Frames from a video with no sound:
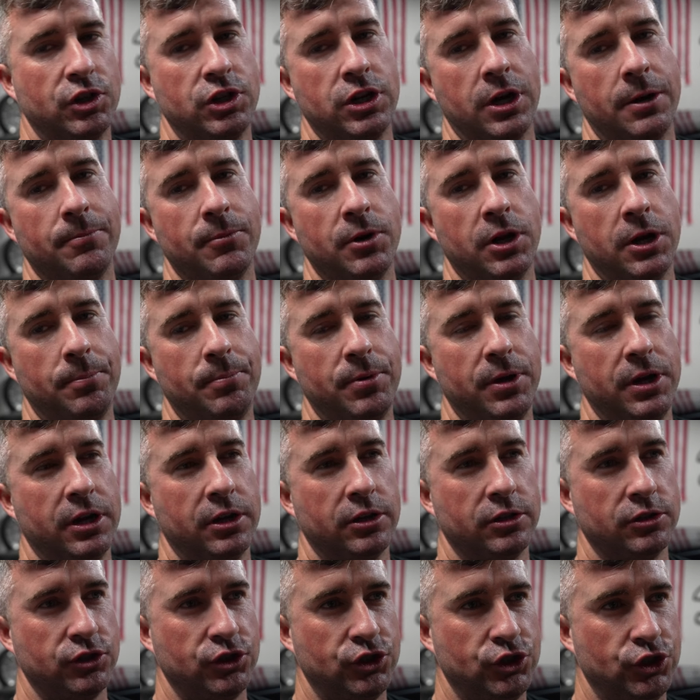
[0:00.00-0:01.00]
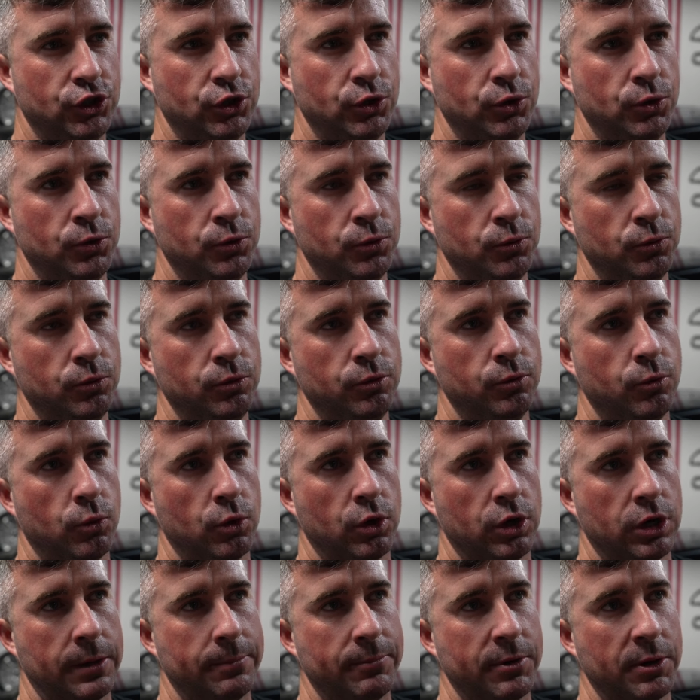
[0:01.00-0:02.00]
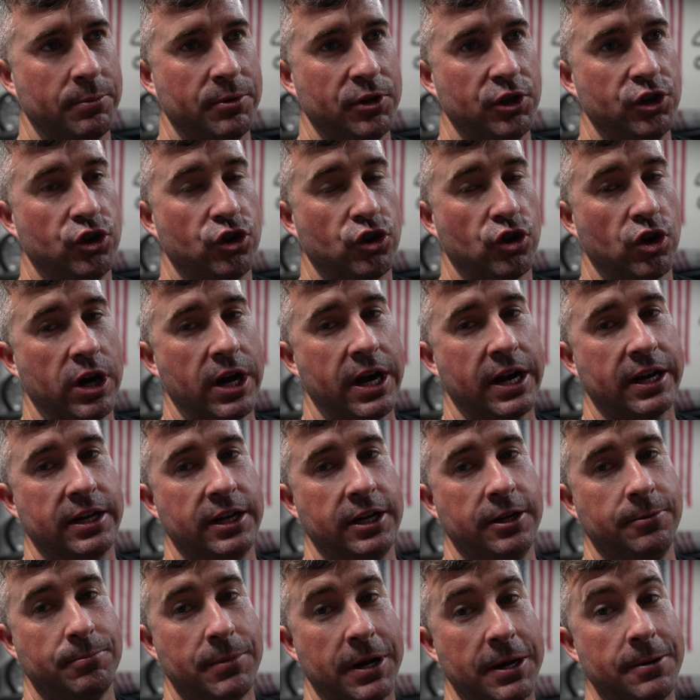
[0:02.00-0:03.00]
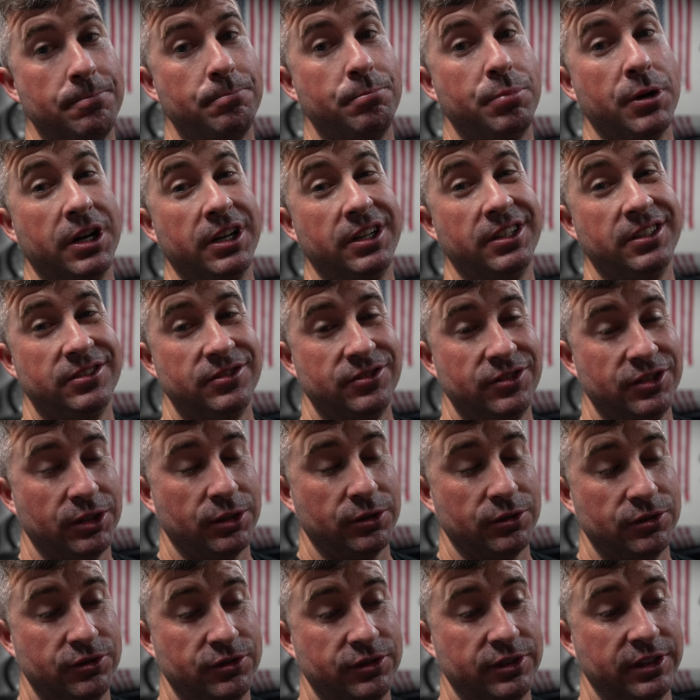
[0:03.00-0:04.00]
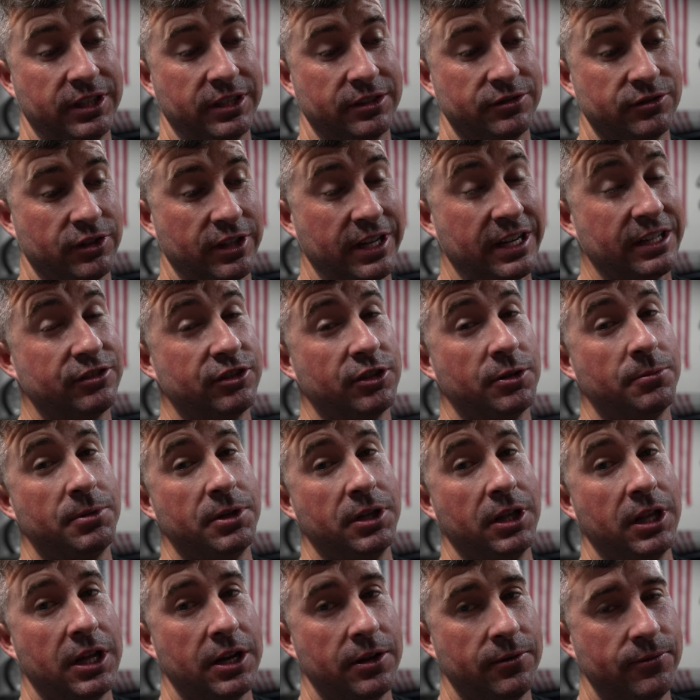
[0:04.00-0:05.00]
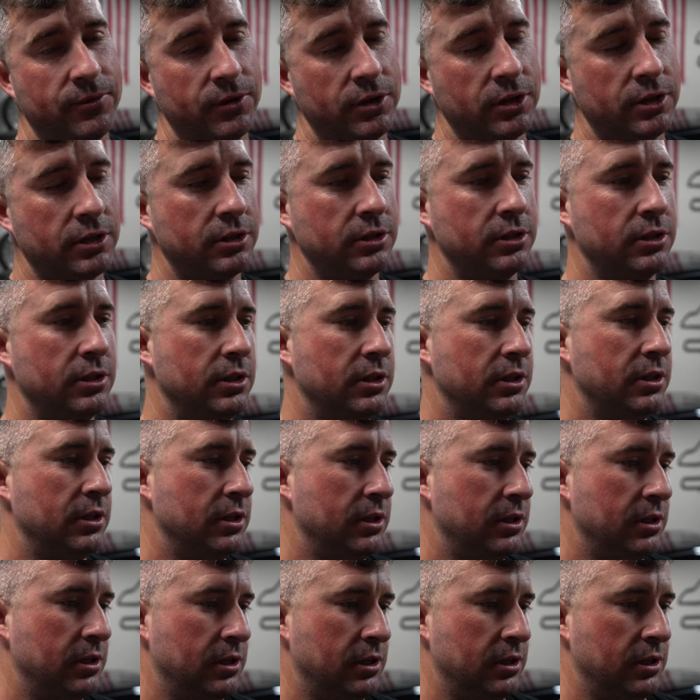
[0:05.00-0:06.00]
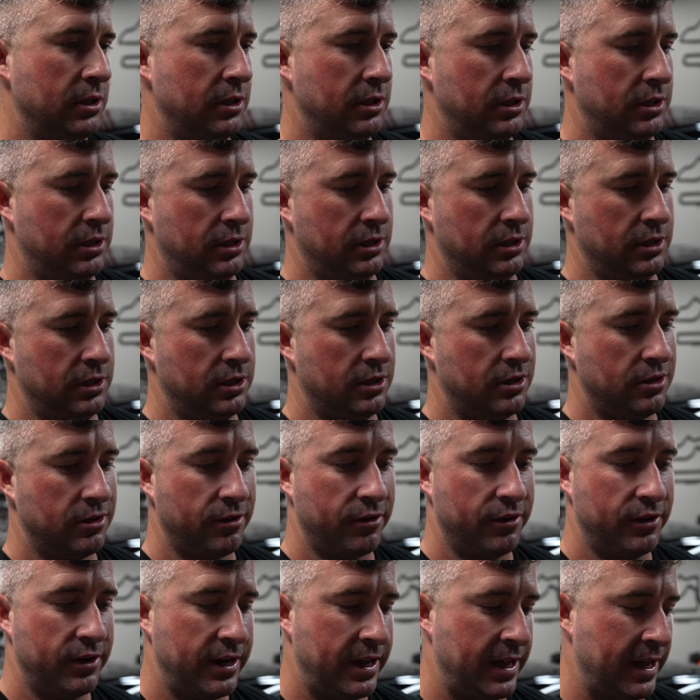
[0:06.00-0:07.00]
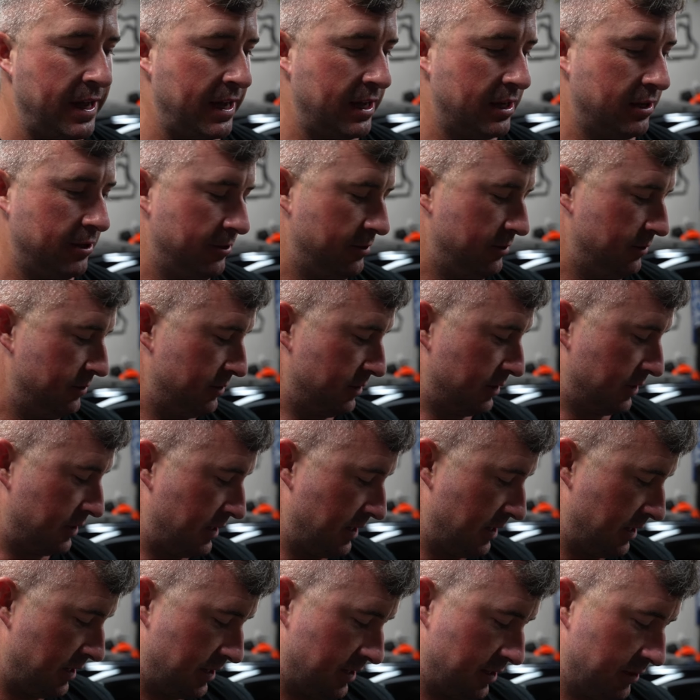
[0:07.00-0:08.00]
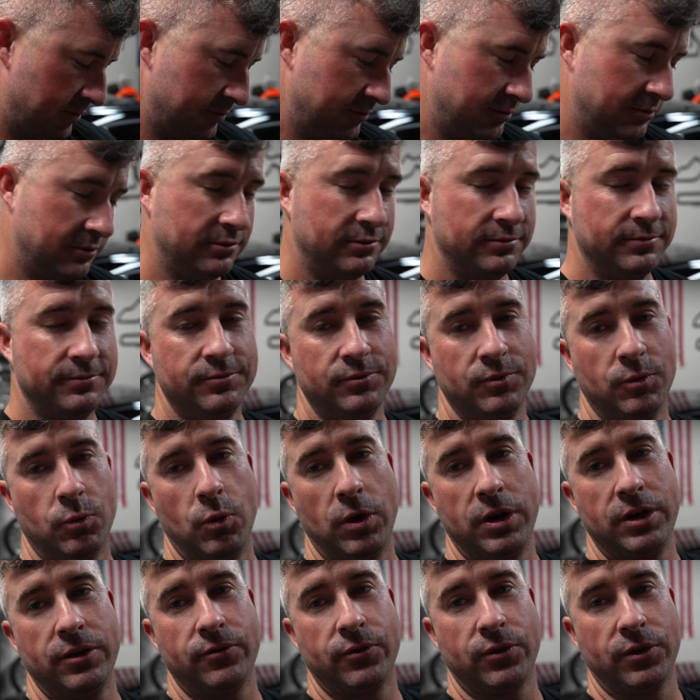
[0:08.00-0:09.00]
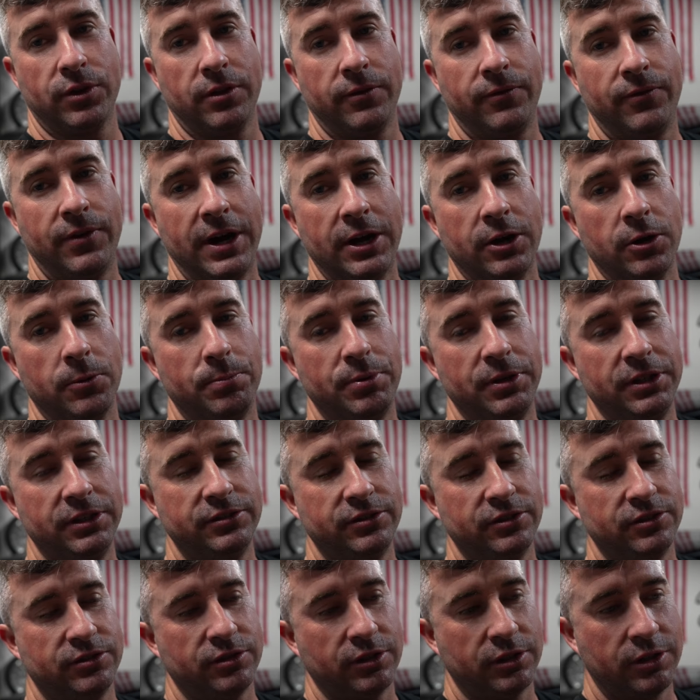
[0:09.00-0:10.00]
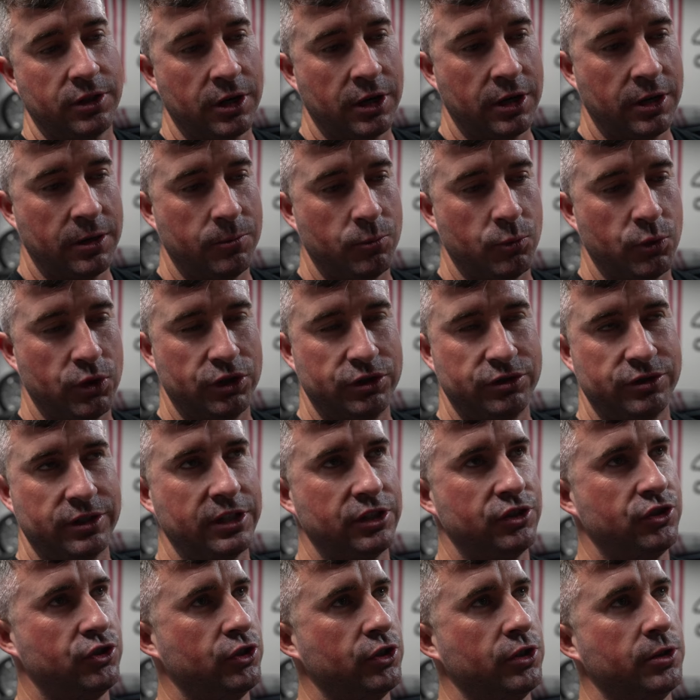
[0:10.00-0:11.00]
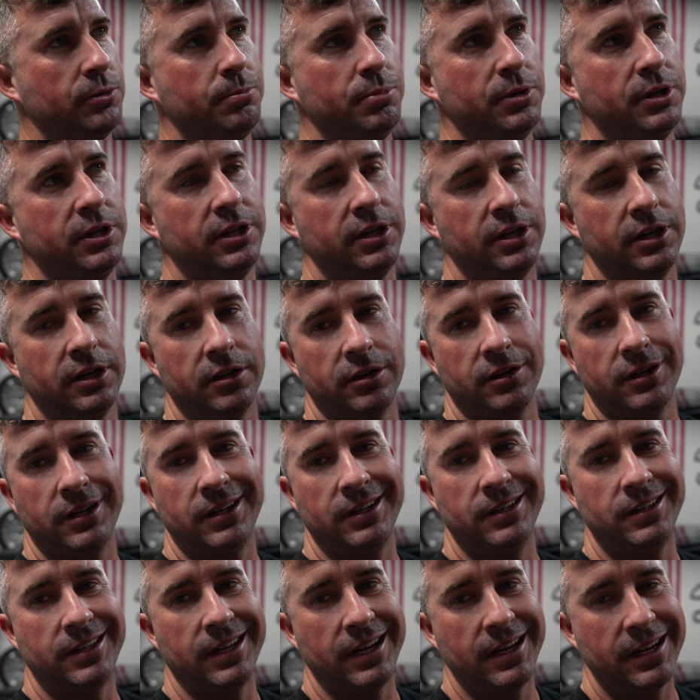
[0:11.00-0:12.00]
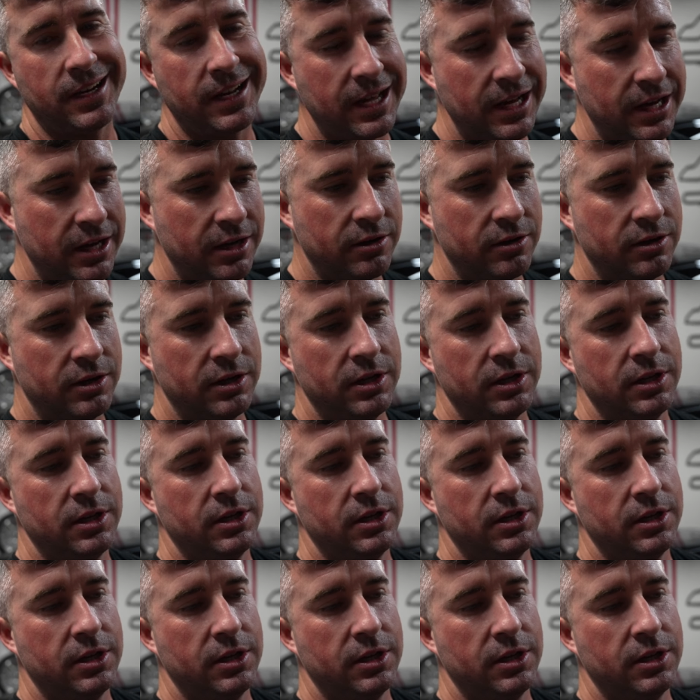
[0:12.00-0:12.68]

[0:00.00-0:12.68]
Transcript: coming up here in June where I'm gonna be tracking my buddy Z06, so that's gonna be a lot of fun. Other than that, again, waiting for the final pieces to come, which they should be here any day now.